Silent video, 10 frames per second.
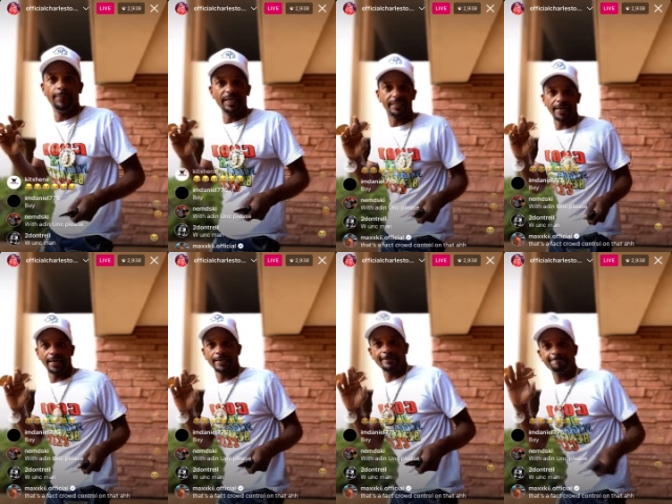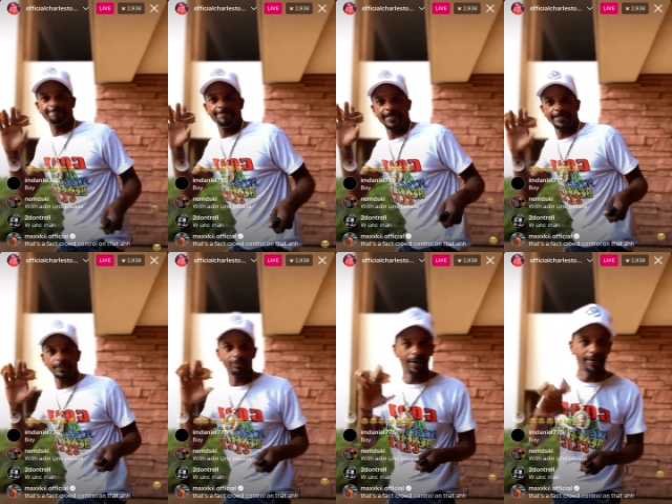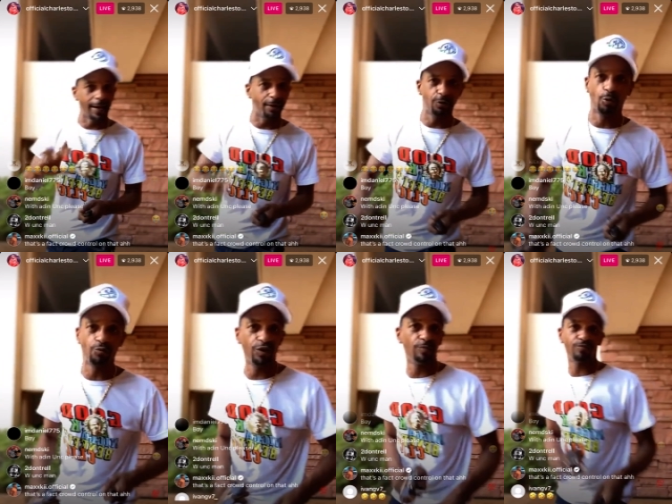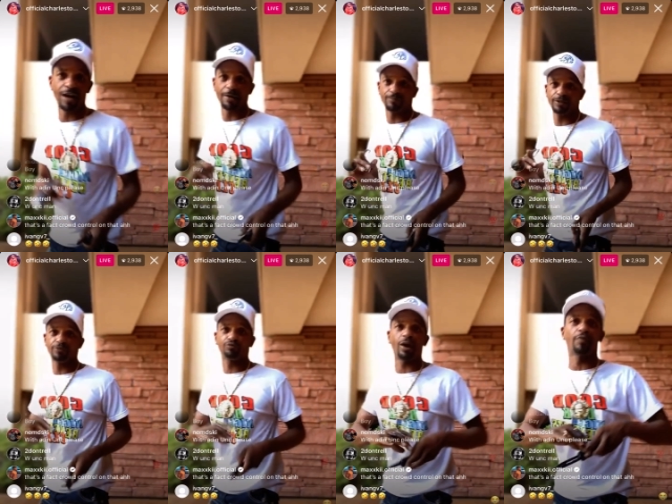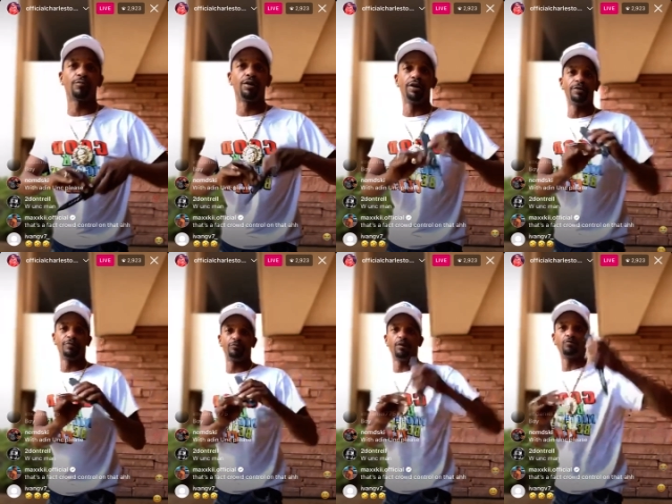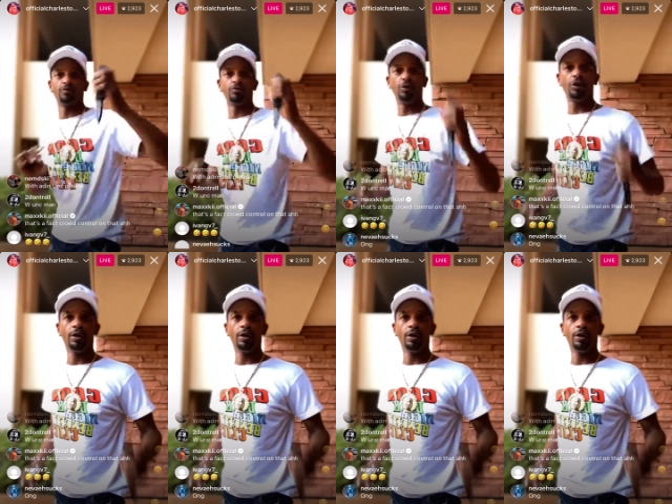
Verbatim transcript: Bitch ass, nigga, you ain't got on no flip flops. You try to run if you want to.